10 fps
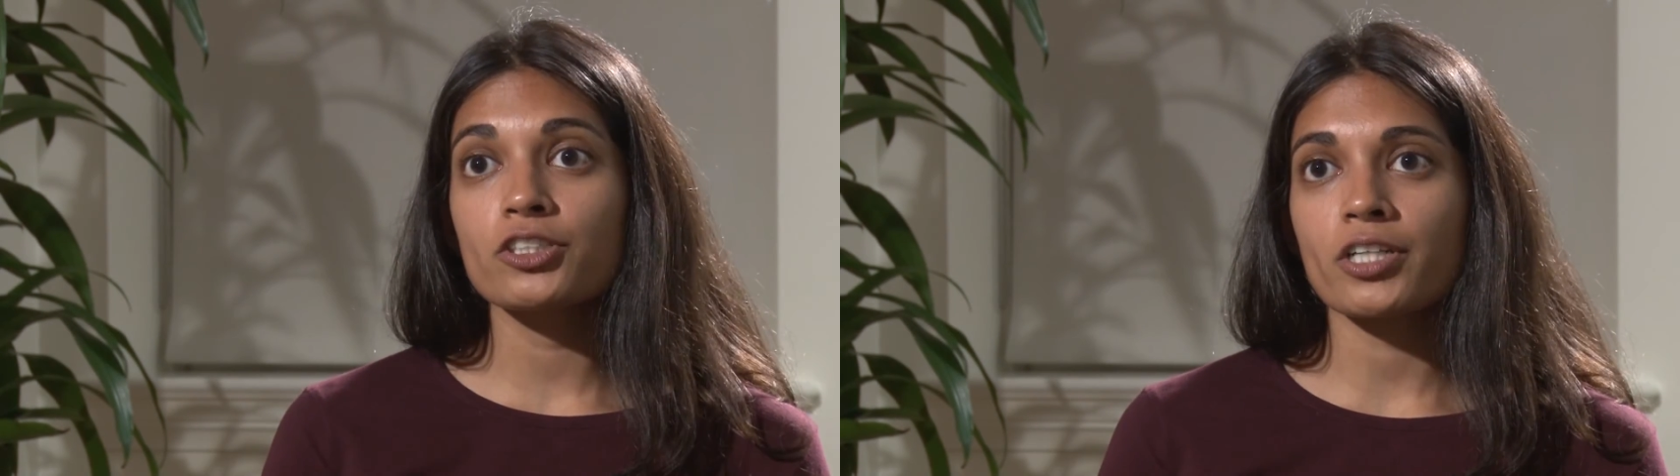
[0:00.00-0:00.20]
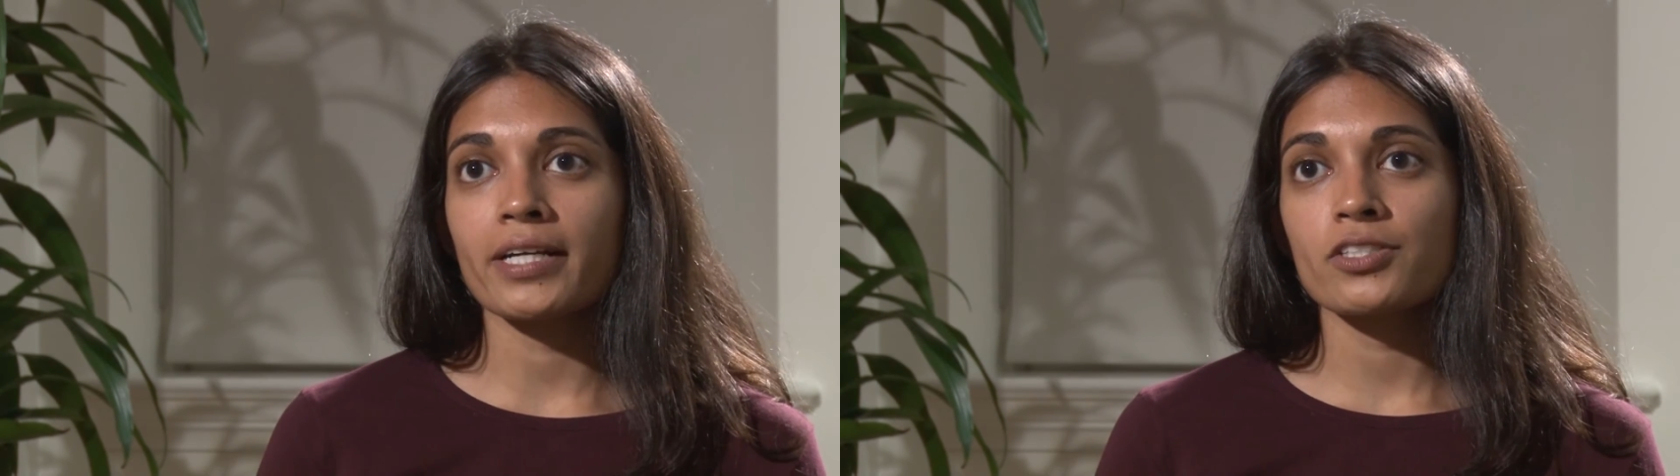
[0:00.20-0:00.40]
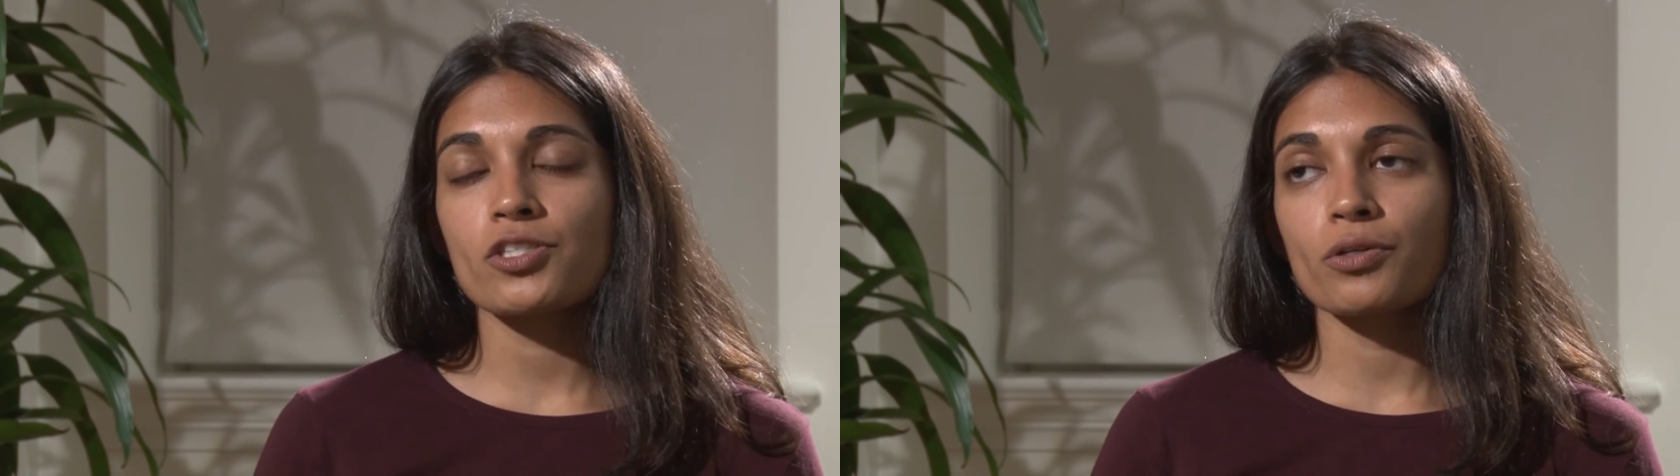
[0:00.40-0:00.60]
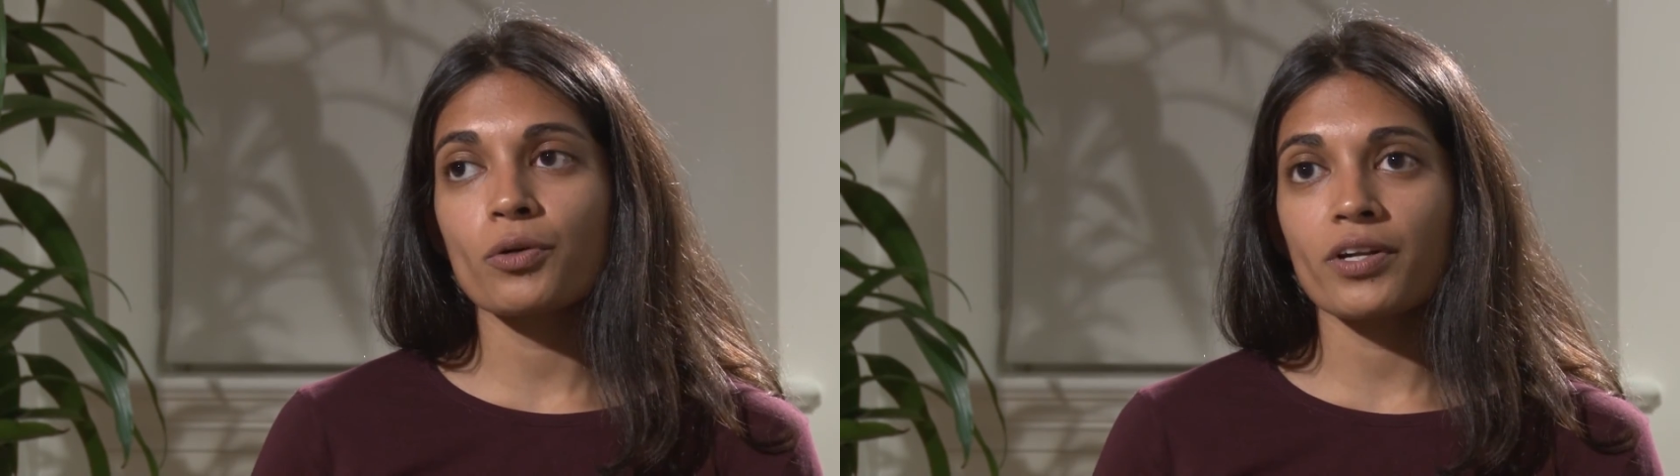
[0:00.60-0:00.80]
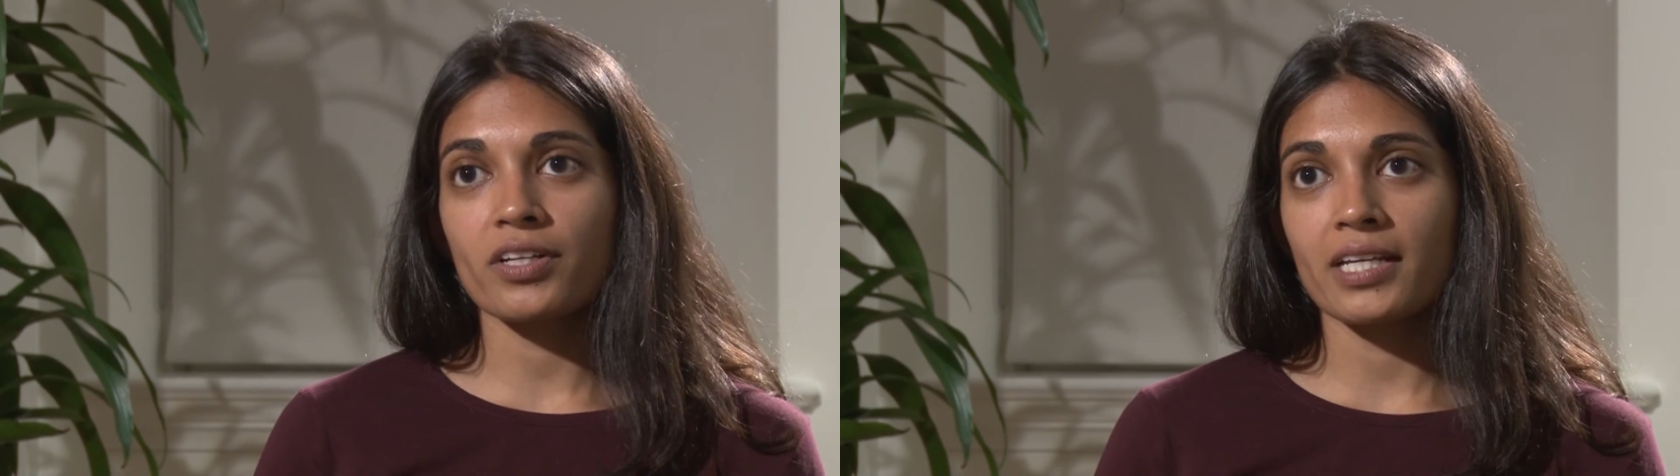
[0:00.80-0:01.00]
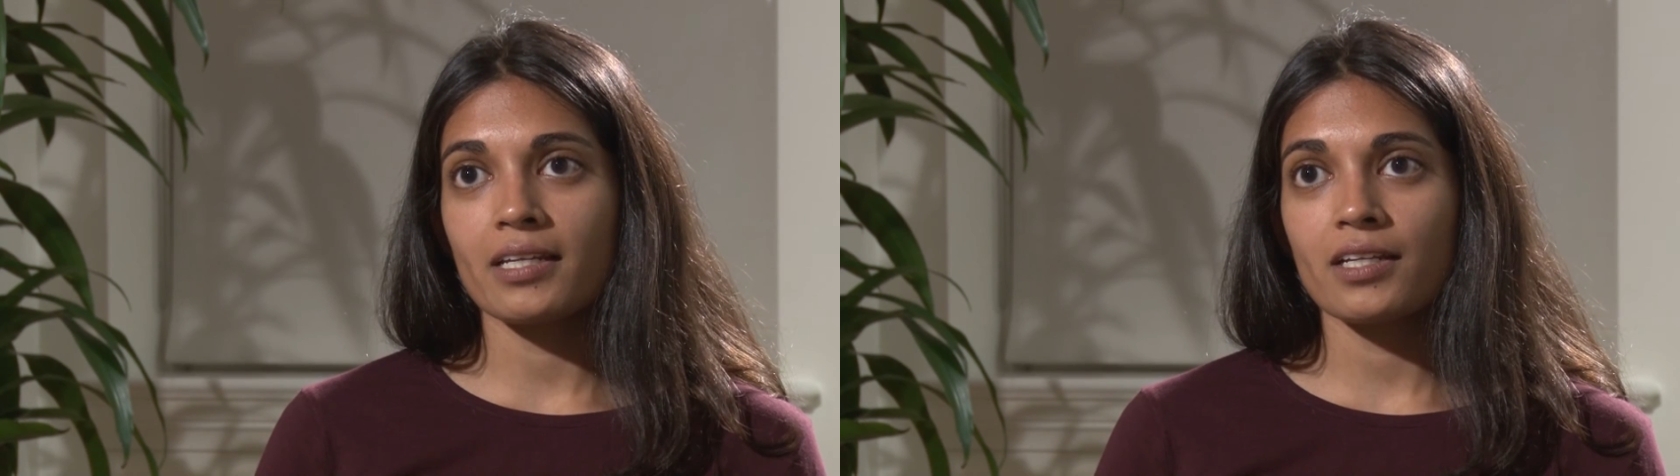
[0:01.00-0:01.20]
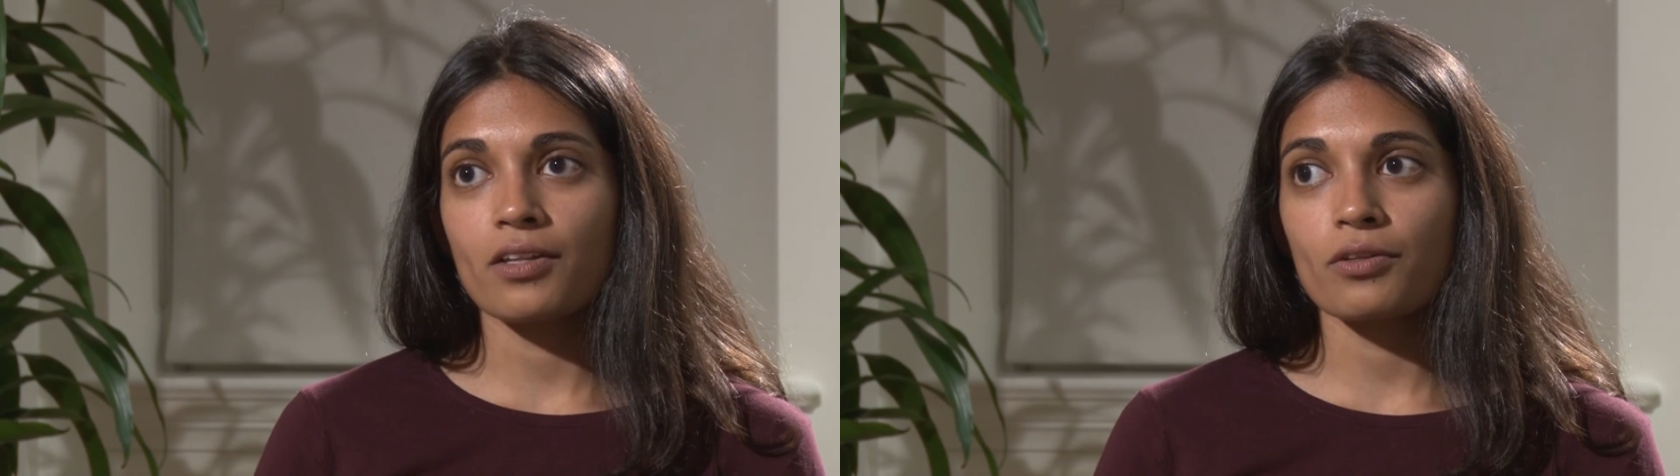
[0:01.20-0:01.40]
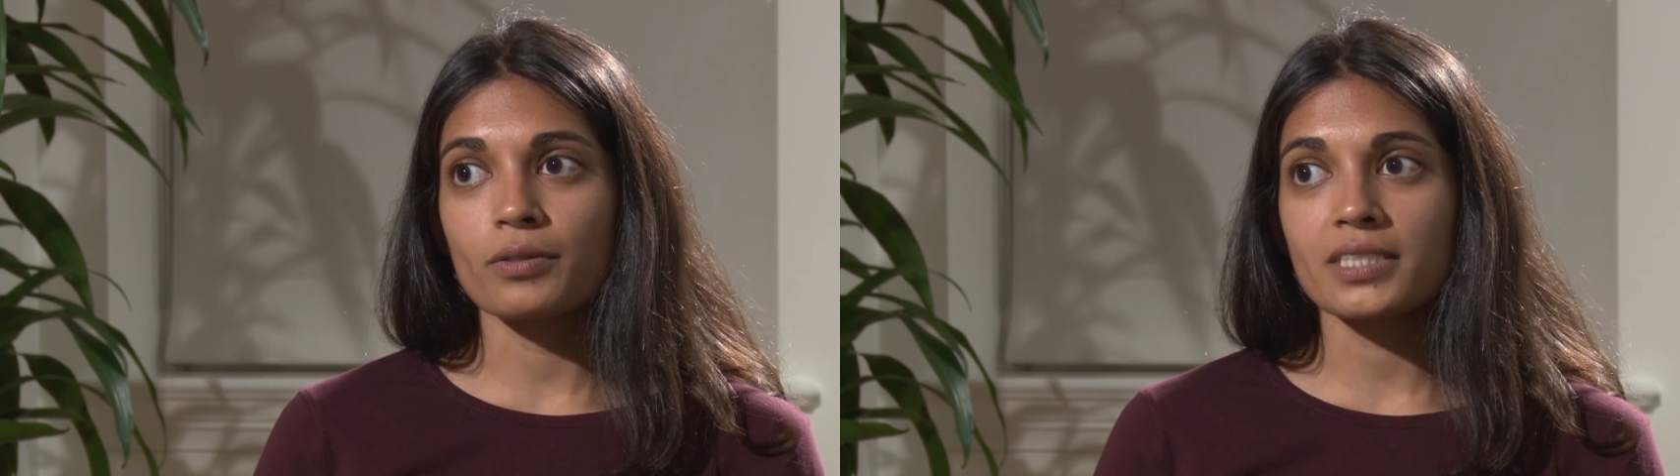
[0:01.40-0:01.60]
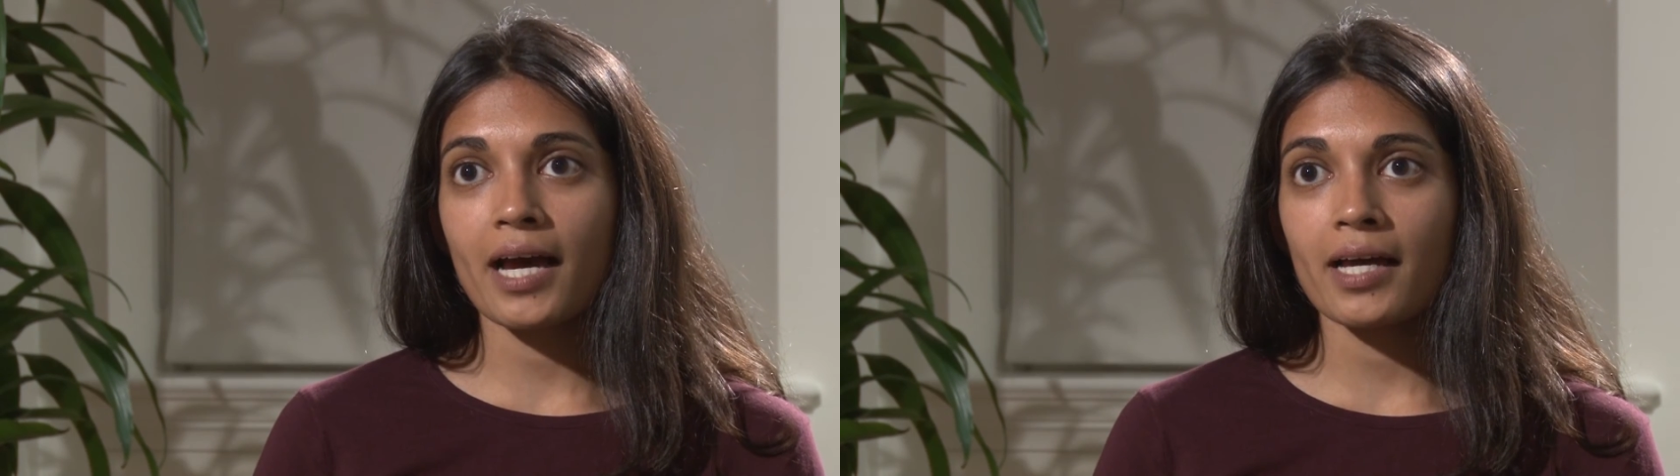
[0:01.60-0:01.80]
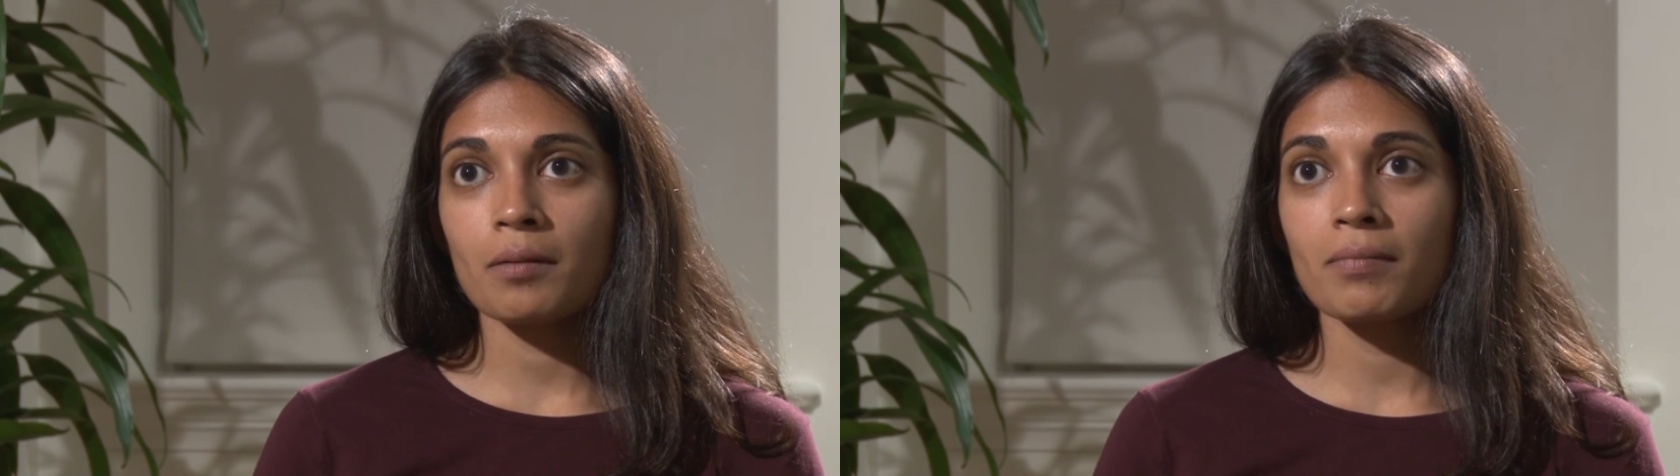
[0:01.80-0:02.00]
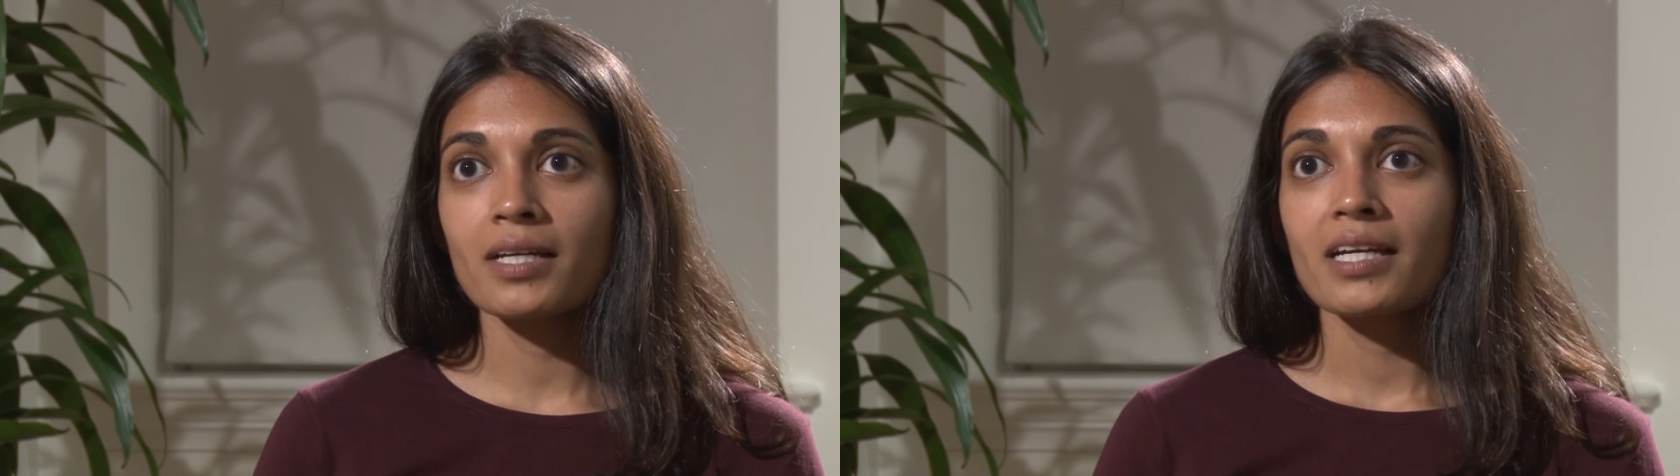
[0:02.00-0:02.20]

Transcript: trends through northern India through time